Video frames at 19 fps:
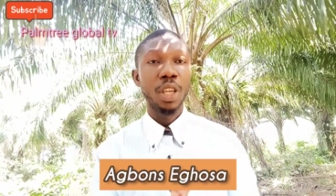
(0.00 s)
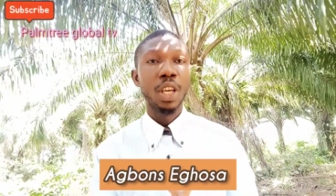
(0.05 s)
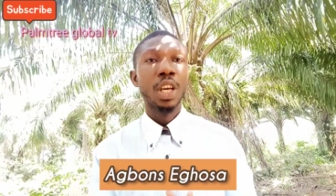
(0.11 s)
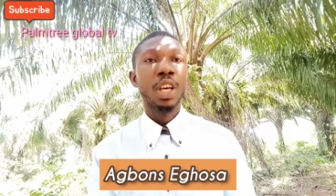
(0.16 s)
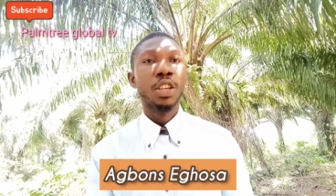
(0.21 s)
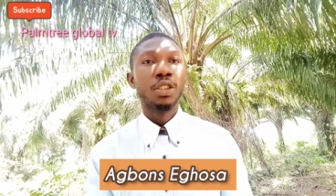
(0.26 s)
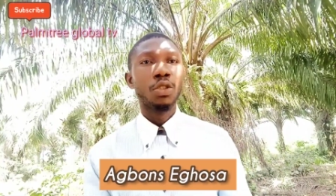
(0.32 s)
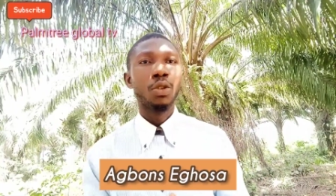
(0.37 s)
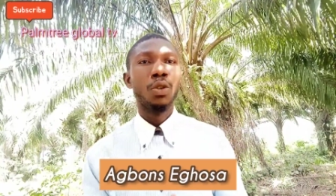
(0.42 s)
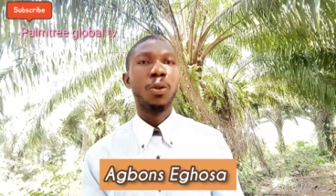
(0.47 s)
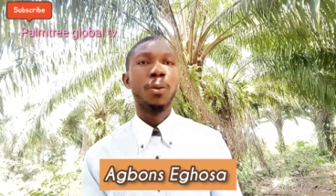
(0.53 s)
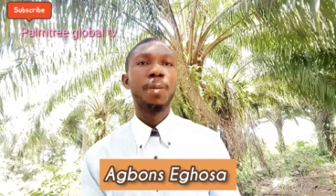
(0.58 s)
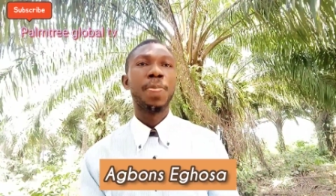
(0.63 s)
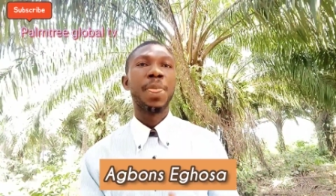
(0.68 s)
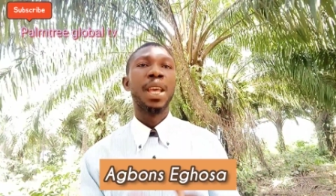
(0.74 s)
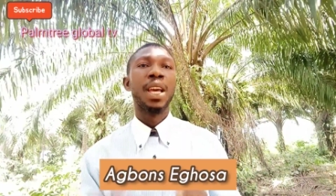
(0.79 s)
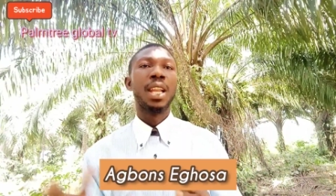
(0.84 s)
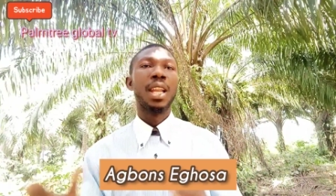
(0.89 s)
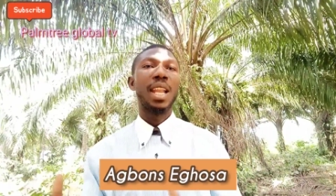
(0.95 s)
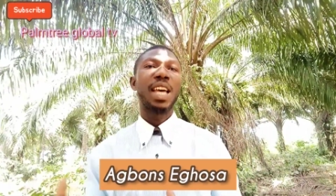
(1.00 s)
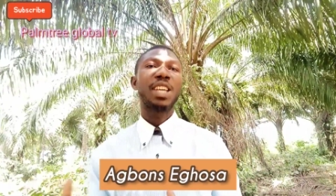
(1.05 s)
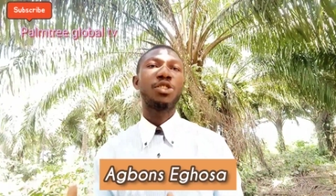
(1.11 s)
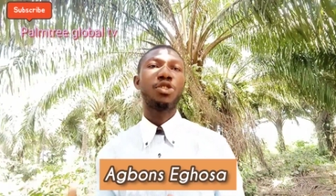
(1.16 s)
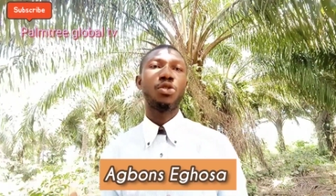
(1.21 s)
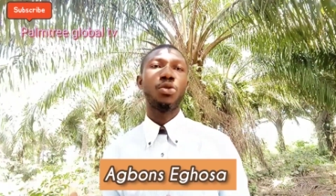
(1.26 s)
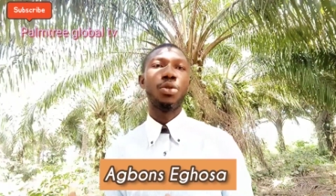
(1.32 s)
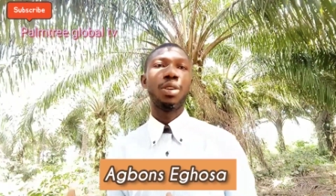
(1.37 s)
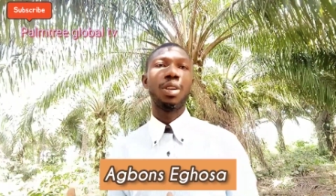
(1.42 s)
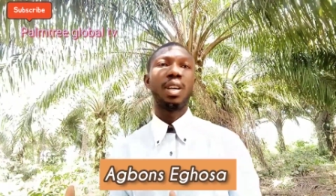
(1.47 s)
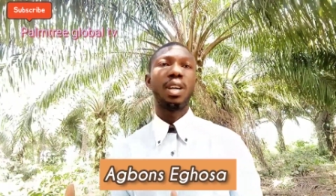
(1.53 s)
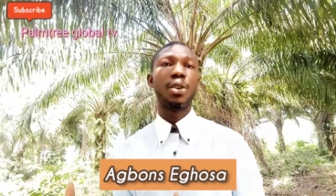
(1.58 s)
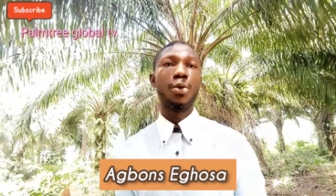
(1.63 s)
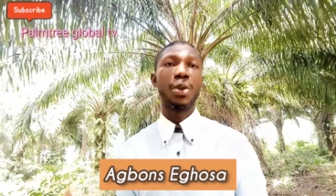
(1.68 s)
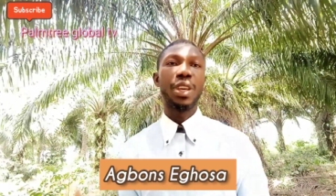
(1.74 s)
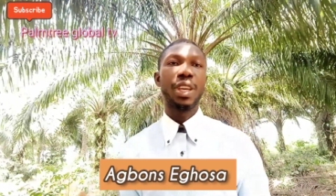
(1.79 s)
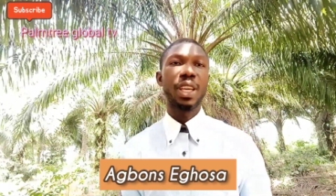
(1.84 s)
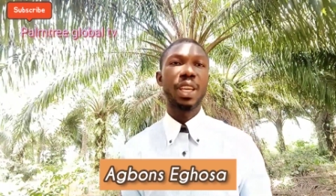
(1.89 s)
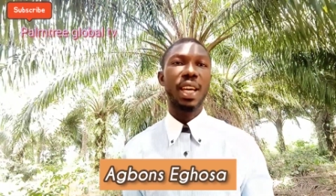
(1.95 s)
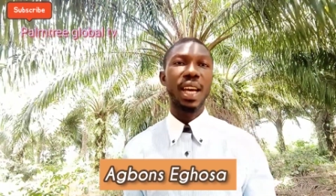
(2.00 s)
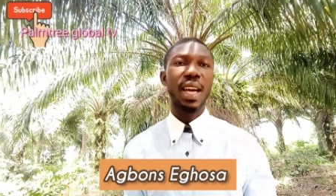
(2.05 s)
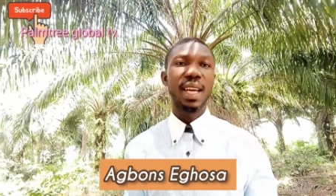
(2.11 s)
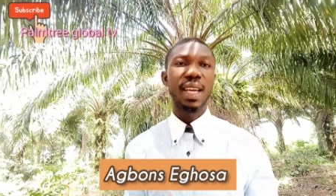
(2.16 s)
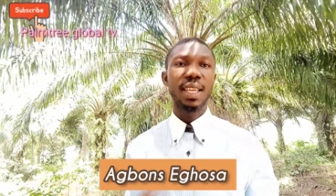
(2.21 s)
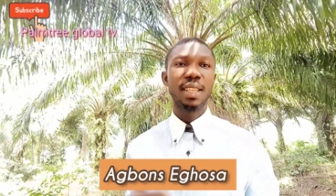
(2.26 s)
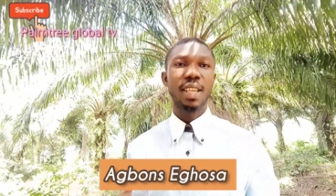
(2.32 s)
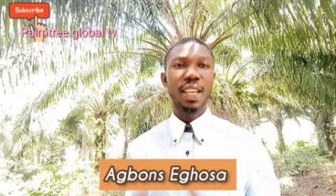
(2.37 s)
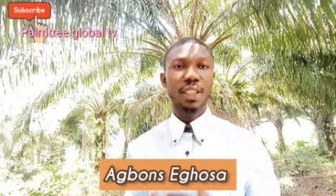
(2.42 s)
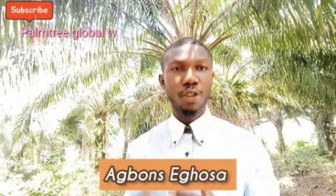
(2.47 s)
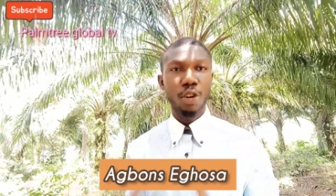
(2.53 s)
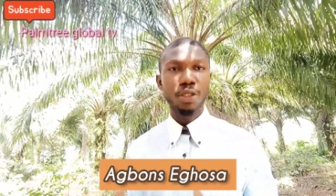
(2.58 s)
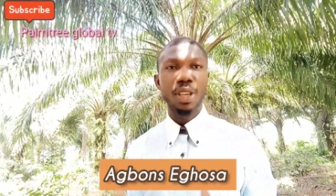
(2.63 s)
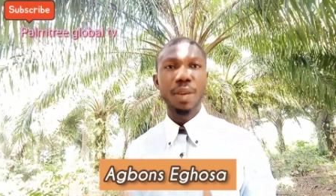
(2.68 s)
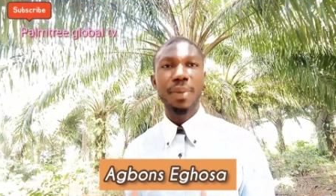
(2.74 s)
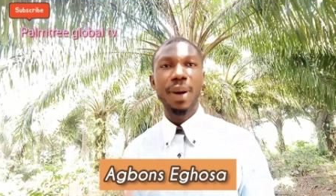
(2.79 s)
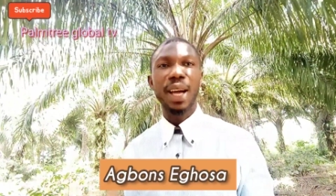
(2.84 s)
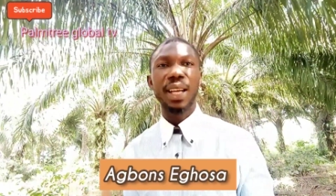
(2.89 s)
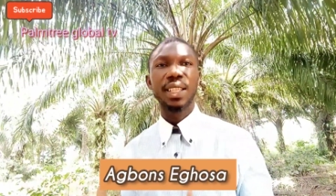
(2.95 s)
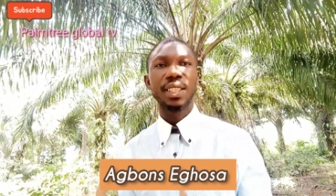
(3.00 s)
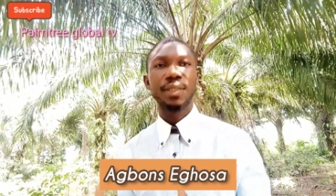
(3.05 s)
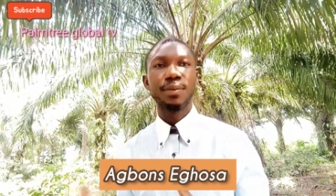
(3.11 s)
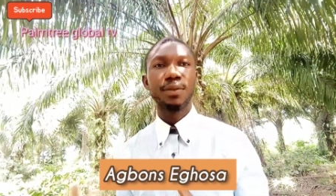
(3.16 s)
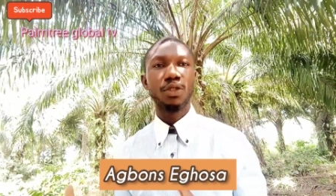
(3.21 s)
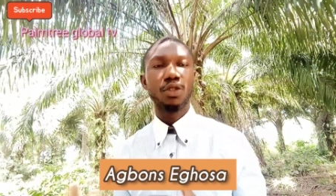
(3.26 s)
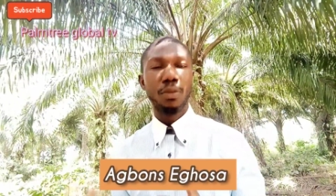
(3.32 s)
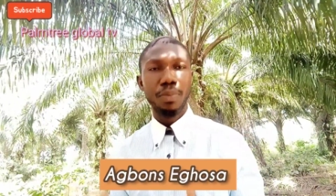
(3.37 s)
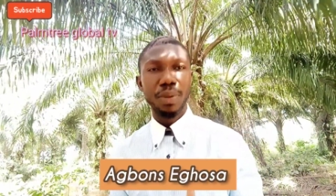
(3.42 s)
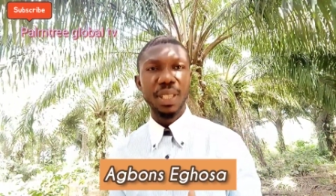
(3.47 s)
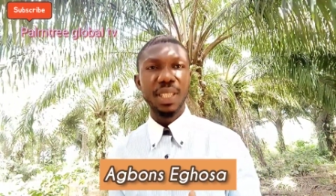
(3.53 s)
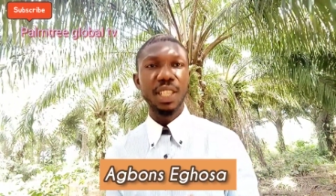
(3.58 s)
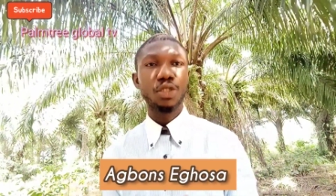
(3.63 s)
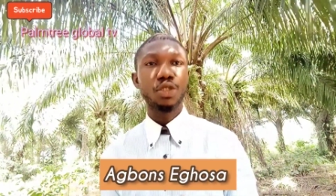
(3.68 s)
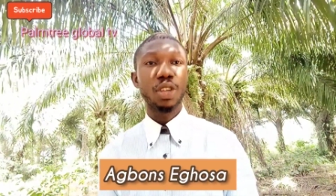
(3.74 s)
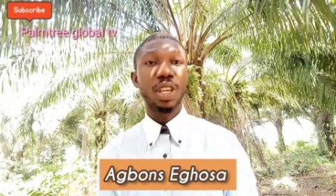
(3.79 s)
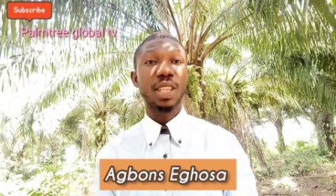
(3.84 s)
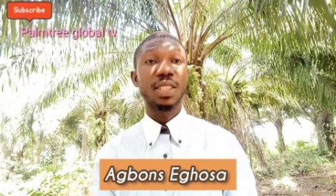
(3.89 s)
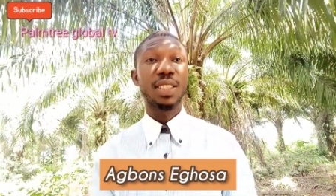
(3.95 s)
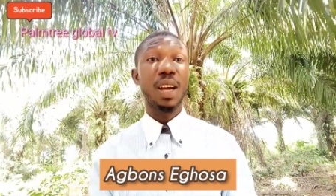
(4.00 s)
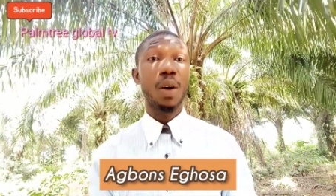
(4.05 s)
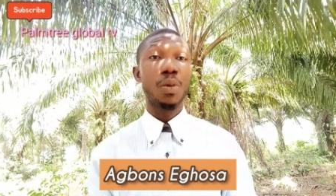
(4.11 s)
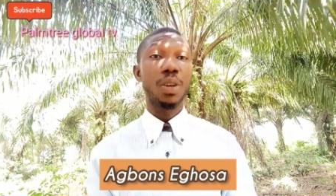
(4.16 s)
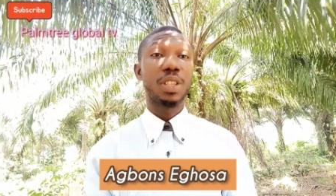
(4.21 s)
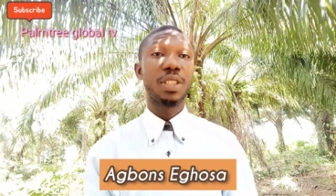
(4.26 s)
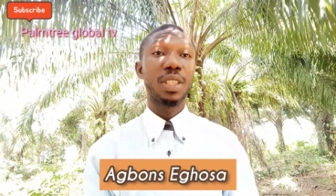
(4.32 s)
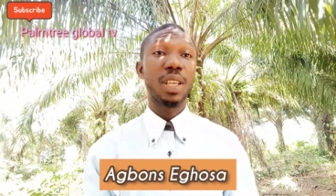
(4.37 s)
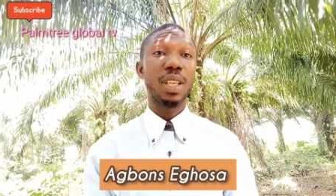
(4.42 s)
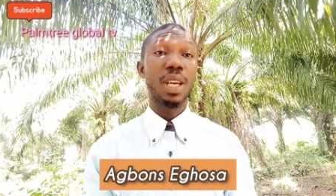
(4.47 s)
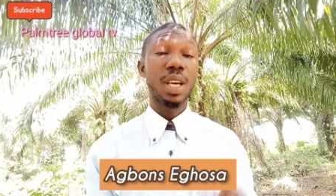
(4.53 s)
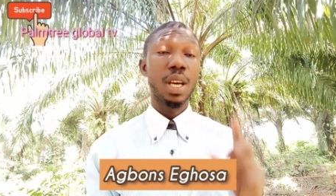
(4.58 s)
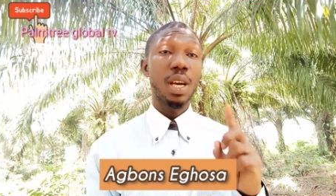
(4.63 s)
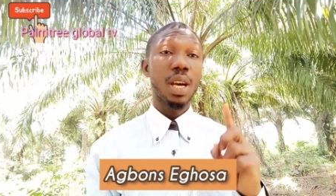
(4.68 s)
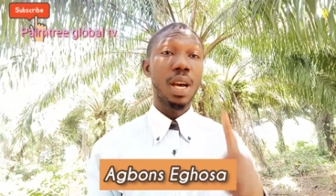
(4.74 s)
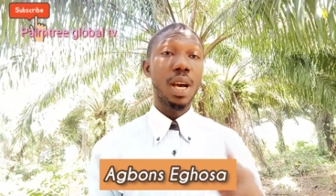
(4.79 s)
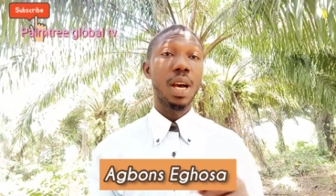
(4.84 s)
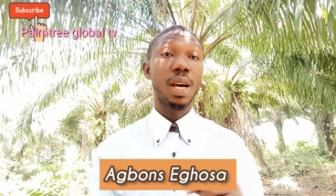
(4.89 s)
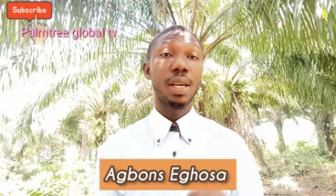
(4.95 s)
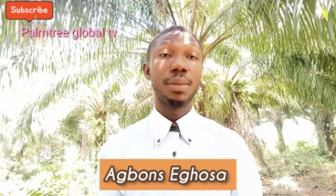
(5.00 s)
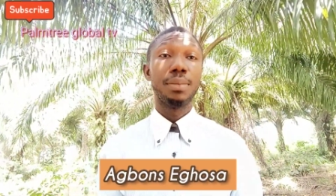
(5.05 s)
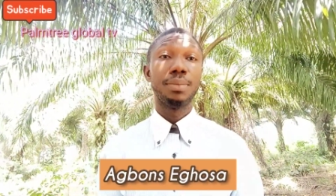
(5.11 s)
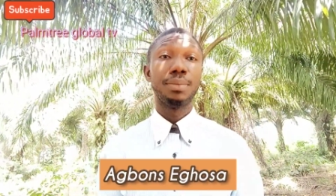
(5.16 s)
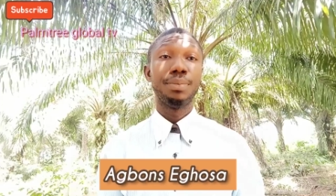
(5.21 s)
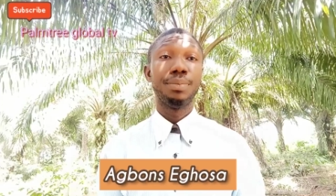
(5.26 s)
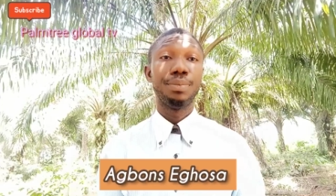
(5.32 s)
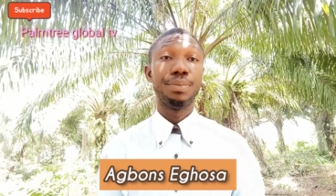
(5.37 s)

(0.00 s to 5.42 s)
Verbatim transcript: So last uh, week I, I, talked about some business you can start with um,